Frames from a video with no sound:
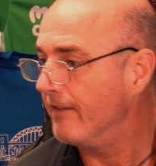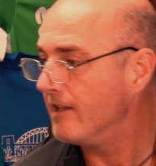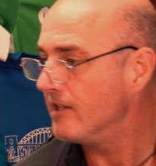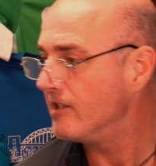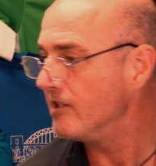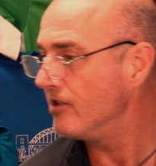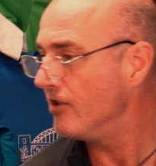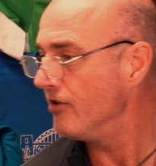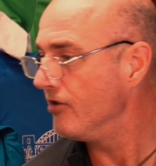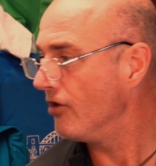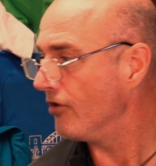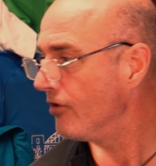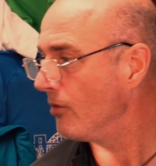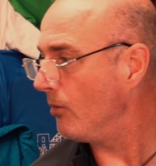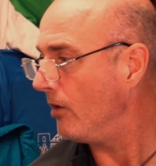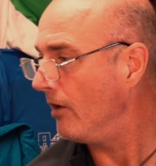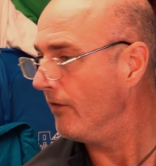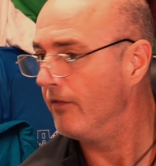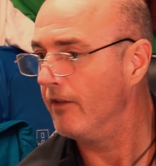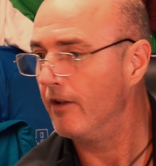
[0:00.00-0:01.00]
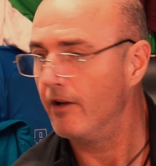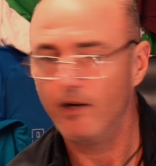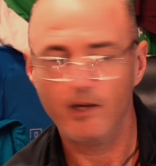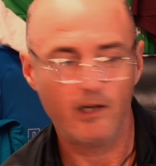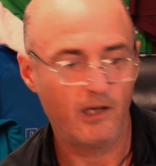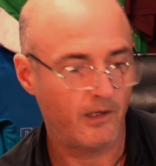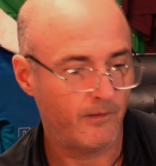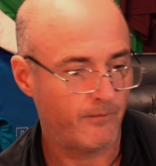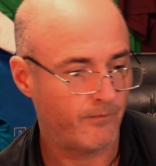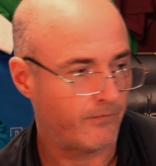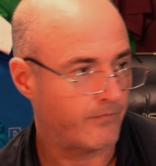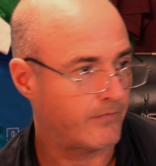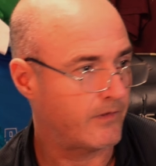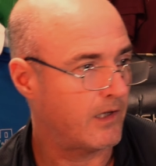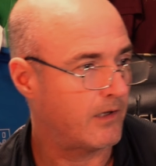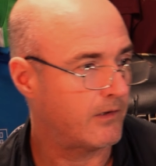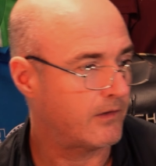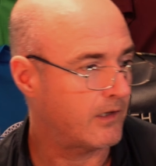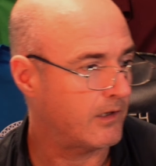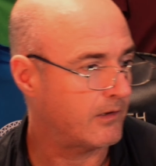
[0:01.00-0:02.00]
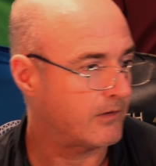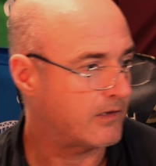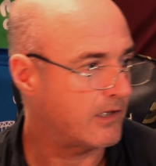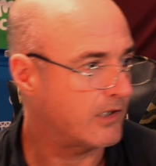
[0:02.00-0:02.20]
This is another one that